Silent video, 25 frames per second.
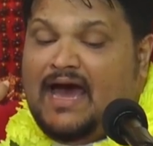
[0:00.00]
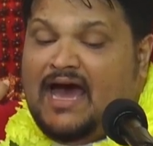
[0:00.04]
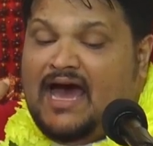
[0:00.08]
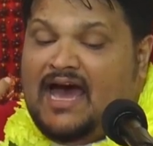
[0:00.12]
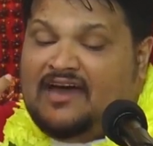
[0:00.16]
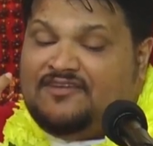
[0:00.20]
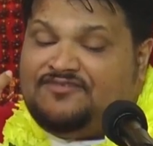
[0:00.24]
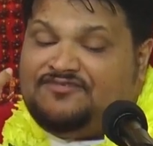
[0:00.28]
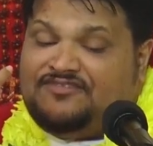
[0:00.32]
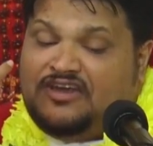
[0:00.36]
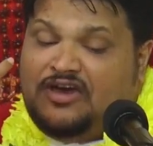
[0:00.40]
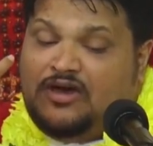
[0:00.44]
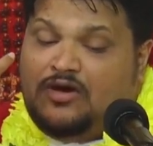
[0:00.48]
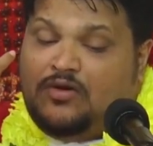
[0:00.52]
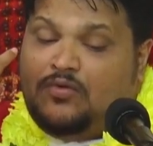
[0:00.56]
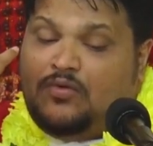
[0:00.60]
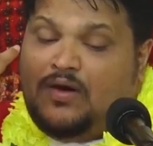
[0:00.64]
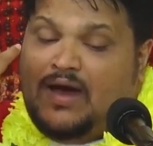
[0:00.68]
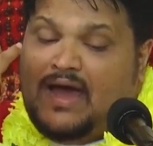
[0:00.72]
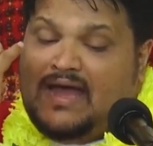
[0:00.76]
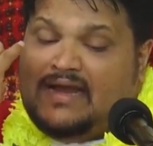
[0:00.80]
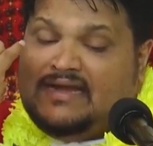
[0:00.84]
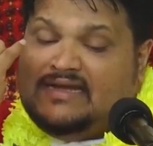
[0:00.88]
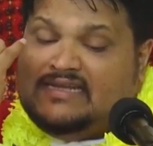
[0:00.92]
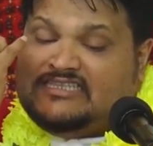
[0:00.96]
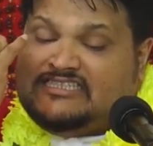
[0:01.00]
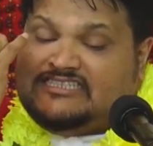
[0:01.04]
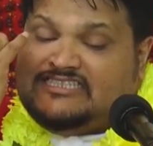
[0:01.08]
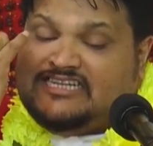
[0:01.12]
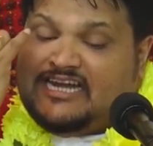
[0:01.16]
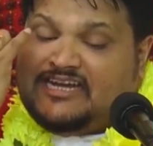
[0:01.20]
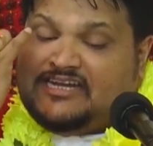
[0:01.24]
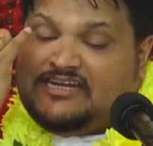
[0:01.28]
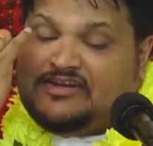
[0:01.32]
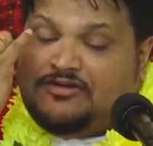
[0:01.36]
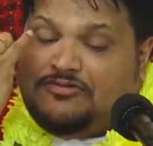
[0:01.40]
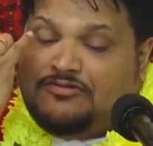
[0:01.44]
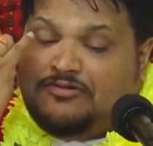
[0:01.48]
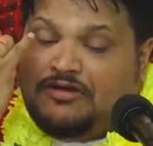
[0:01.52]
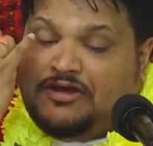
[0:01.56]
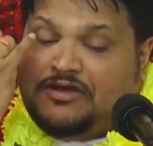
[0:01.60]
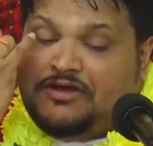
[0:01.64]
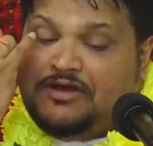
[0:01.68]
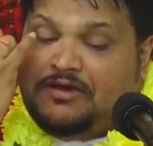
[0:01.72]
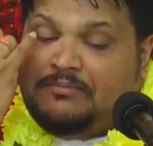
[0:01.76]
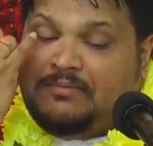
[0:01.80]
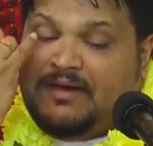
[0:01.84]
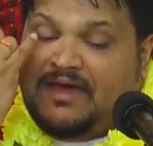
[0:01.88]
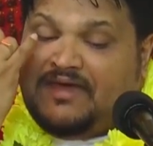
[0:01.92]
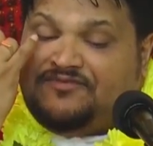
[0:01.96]
after a while they started to run
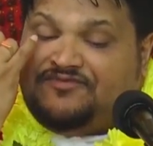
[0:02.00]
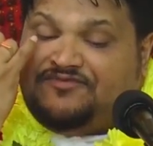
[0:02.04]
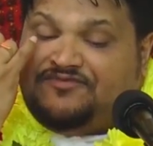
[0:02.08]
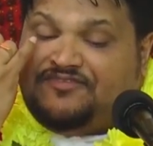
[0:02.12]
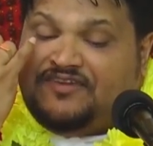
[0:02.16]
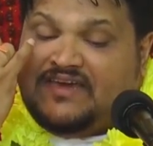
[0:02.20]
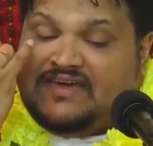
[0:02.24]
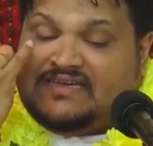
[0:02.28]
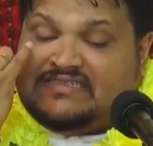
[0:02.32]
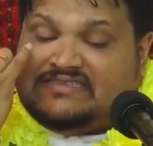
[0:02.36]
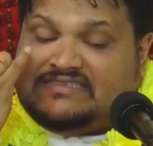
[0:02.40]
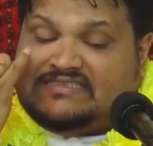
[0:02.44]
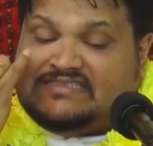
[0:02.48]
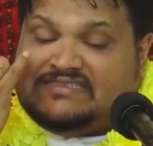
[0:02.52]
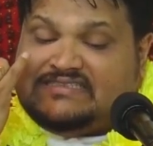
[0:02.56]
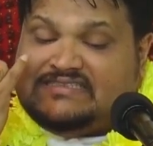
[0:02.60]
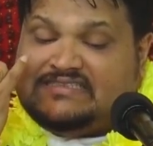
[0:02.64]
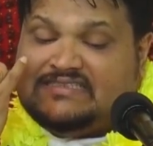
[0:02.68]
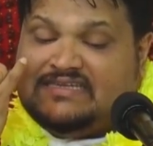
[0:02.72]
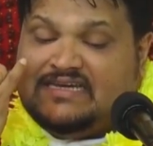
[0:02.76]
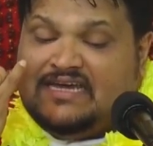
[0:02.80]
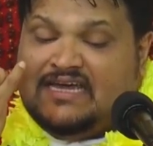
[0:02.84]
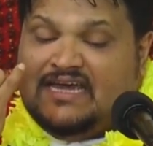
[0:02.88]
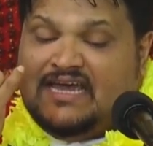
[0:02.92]
down my face.